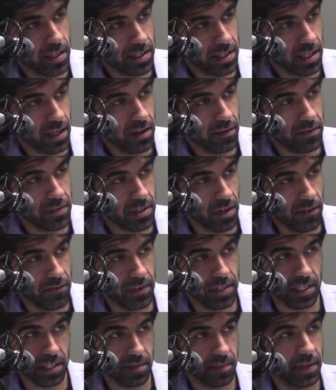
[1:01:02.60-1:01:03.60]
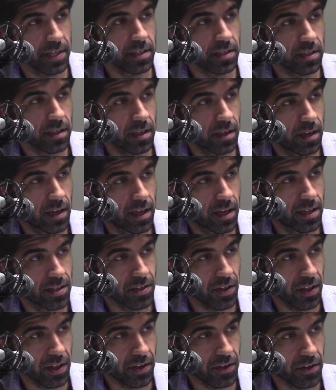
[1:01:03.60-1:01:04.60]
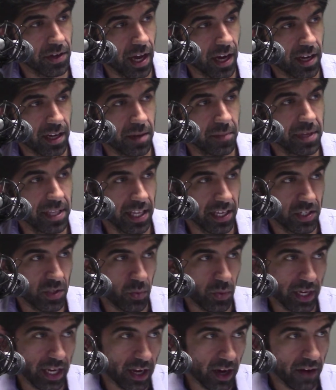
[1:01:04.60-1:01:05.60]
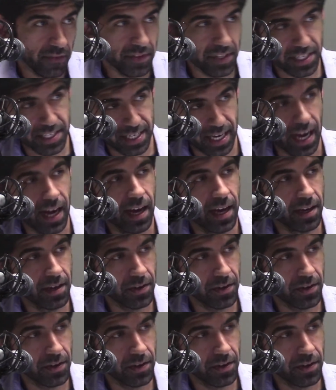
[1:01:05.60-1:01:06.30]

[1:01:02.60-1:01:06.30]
stuff. It's all physics based. So like you're not going to be like swinging off the sky.